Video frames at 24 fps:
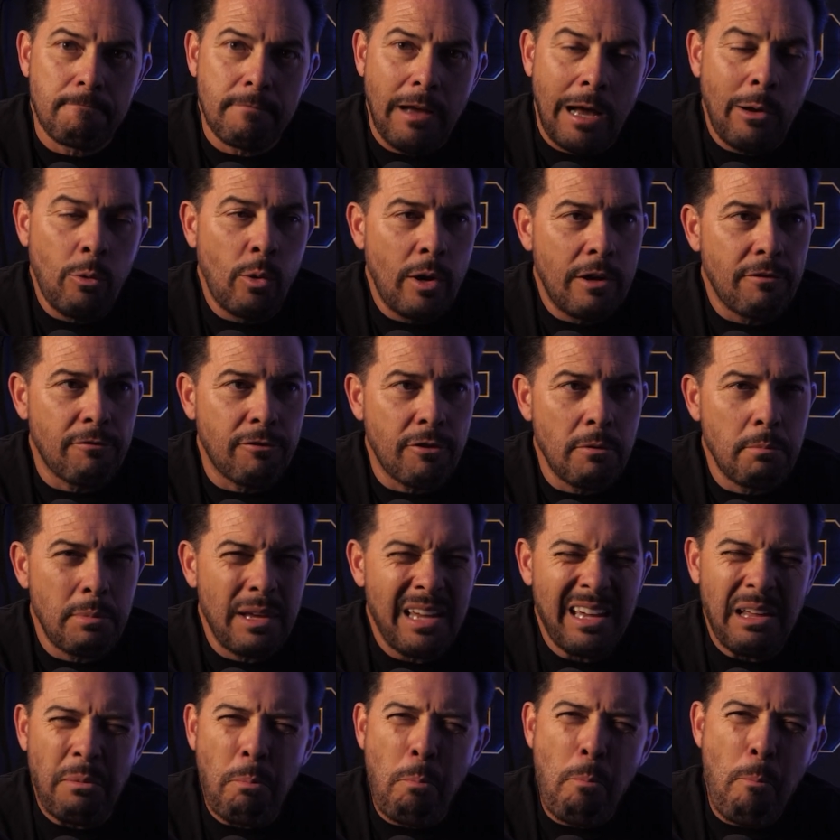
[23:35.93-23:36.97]
I went from
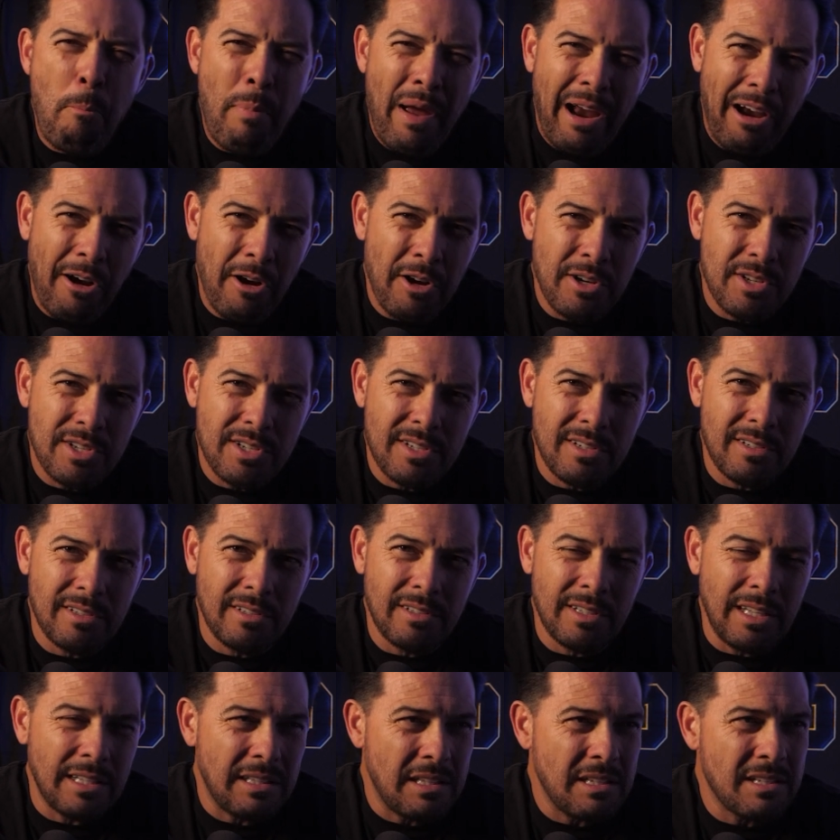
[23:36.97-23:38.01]
being embarrassed
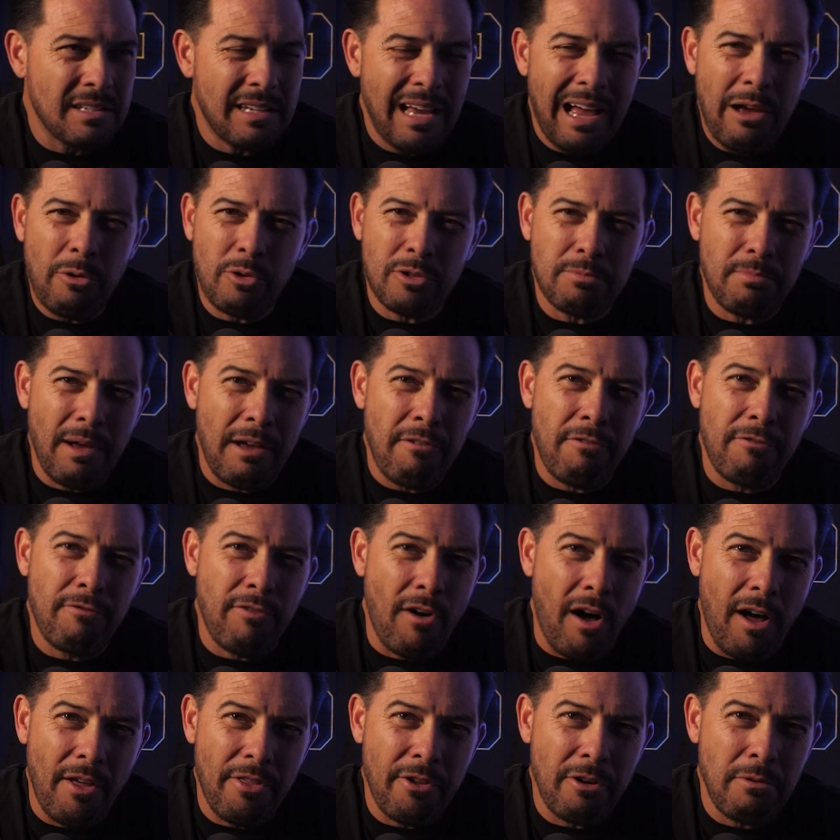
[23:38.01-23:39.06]
that this guy was my
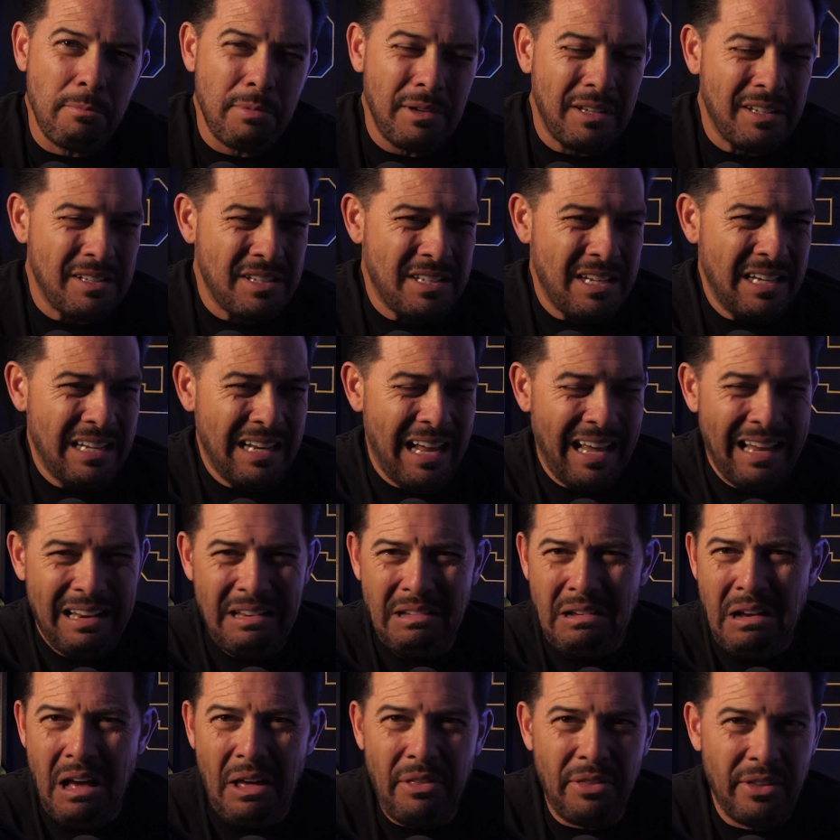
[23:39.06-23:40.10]
father because he and I had
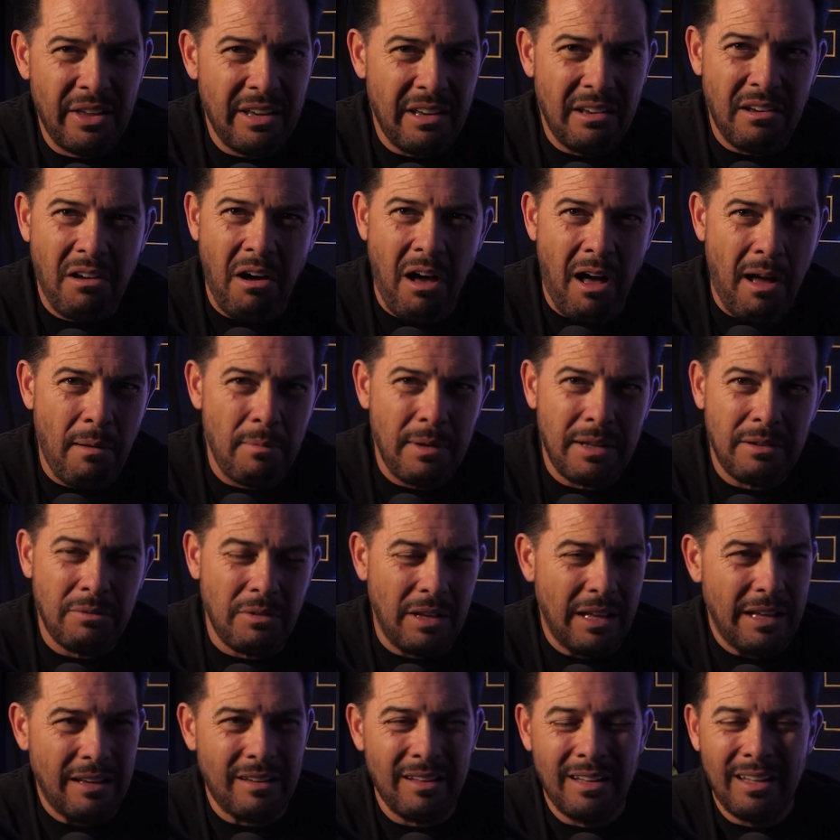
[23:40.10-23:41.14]
nothing in common.
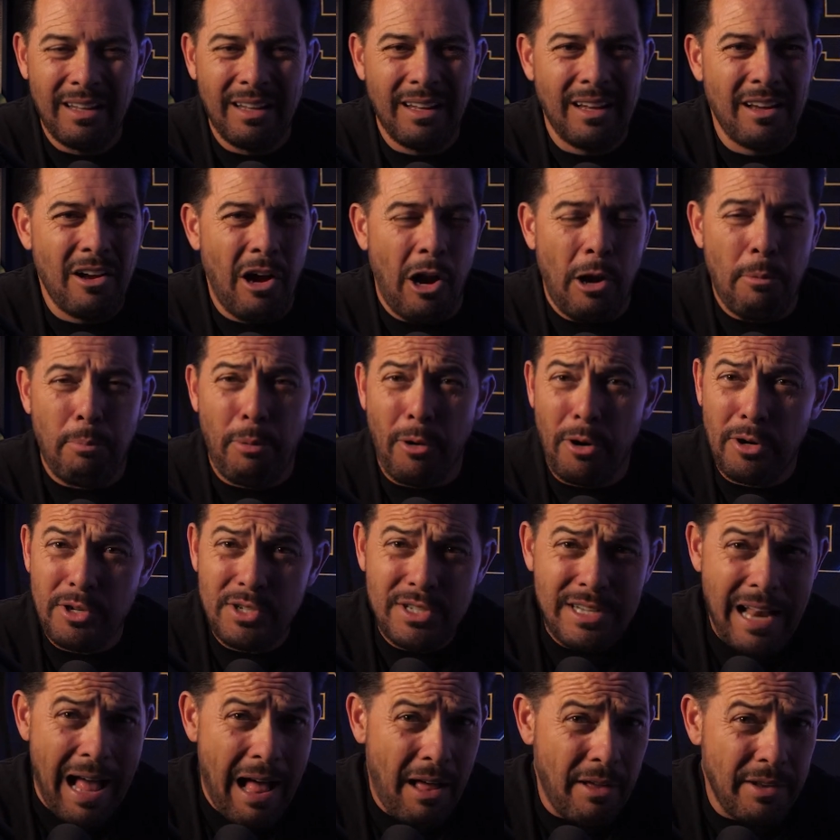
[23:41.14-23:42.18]
Like, our
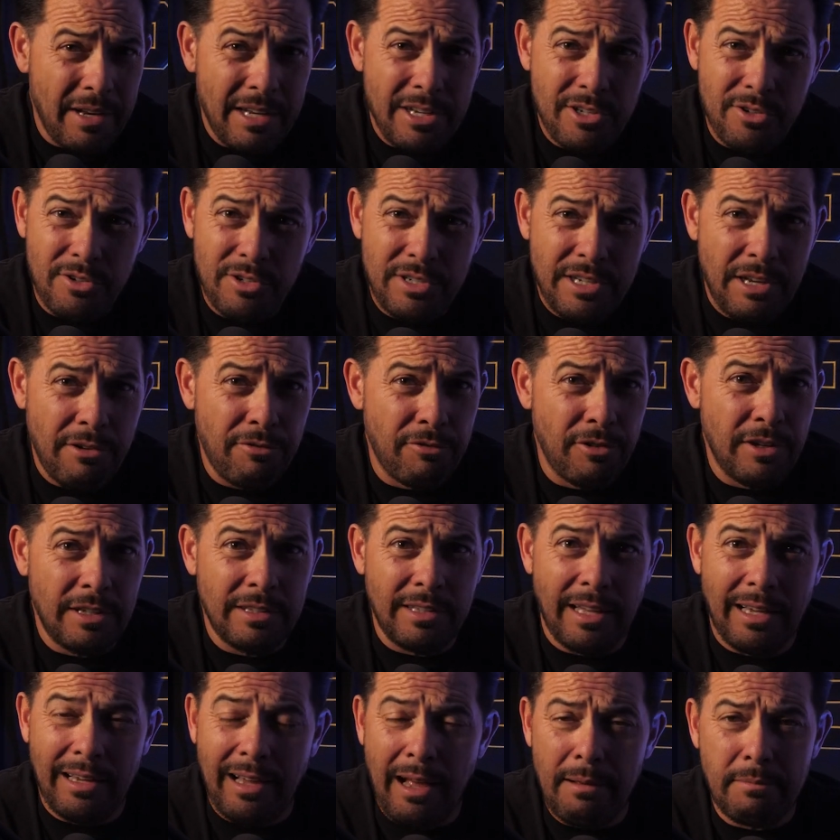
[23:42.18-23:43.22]
personalities are different.
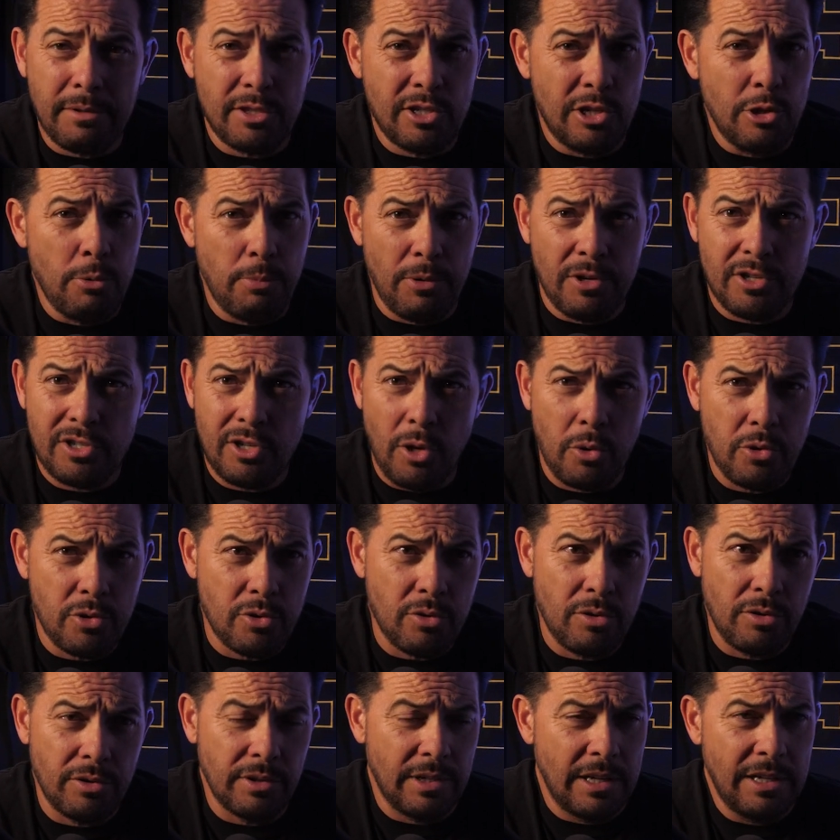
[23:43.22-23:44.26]
Like, I'm super
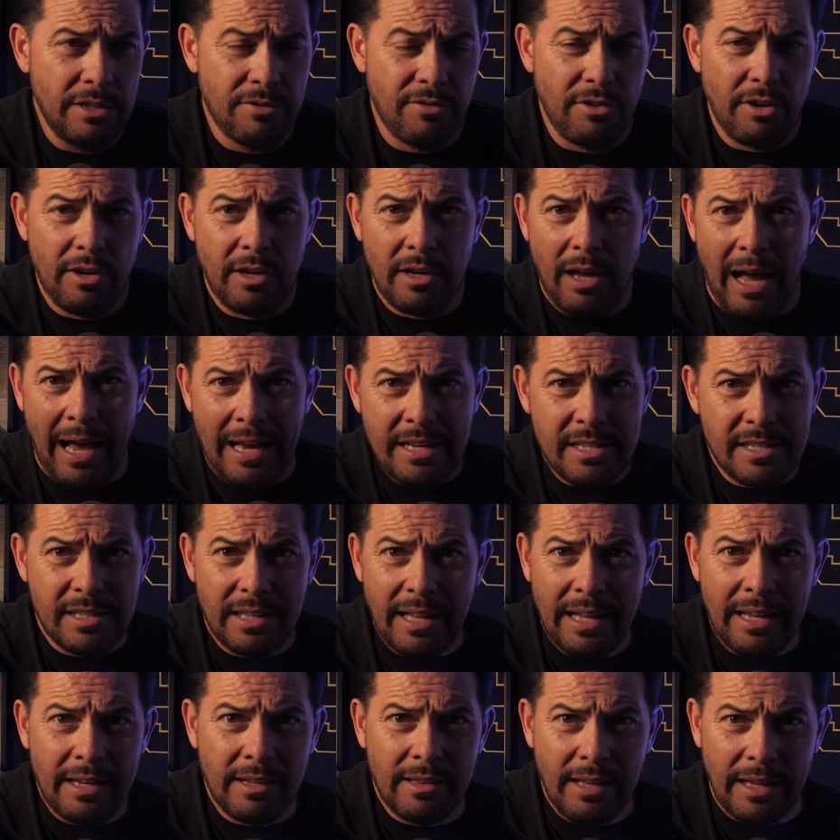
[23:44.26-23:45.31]
social and he's very
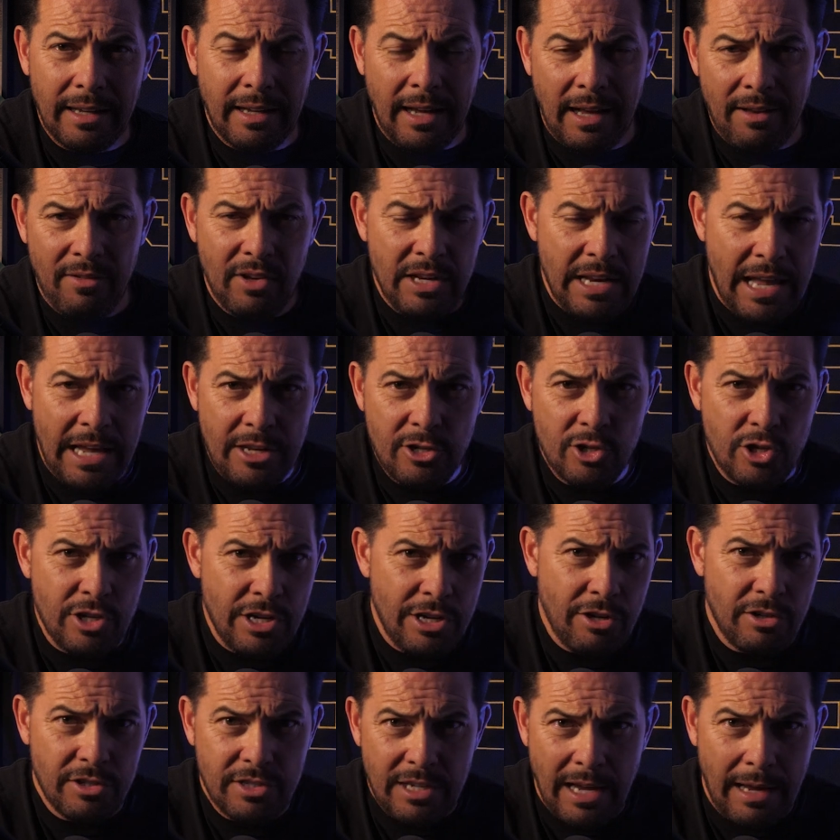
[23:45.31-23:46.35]
isolated, like kind of an
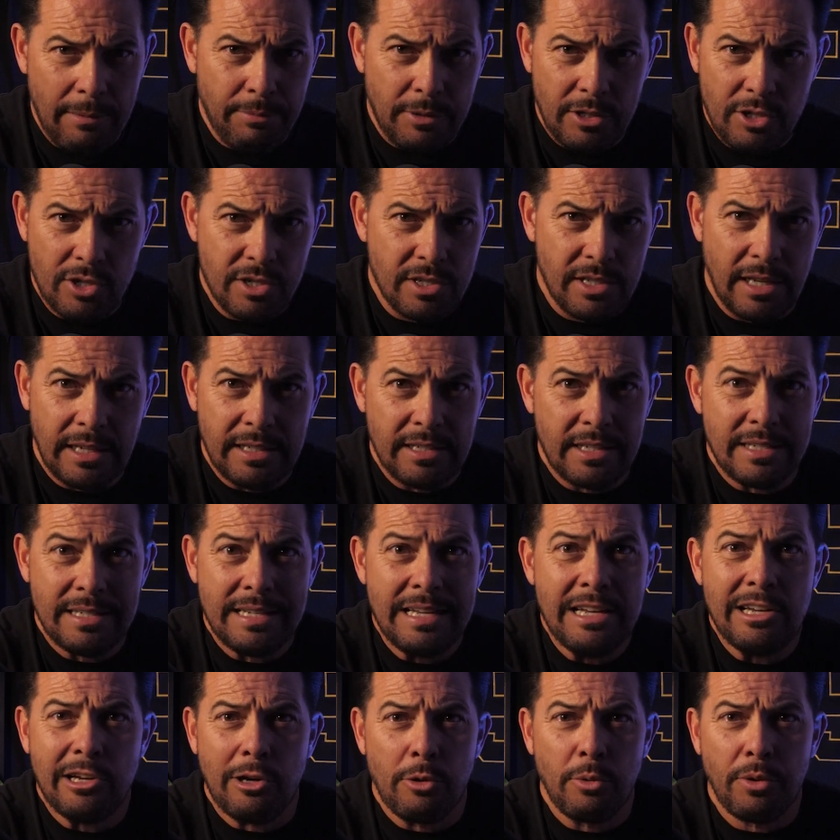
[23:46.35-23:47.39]
engineer type that just likes to
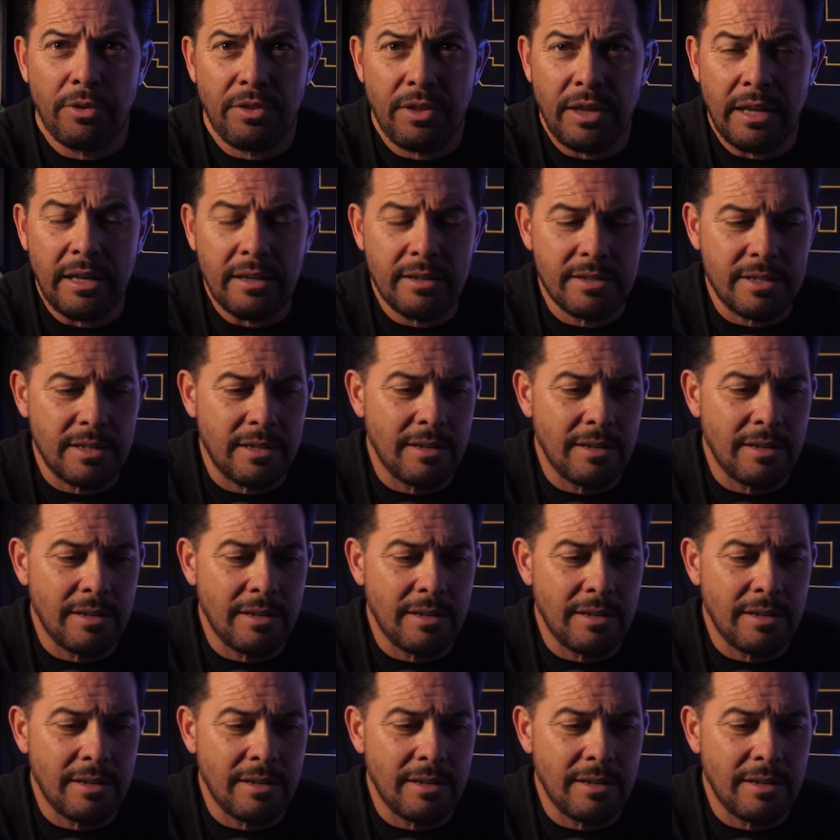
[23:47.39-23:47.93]
tinker with things.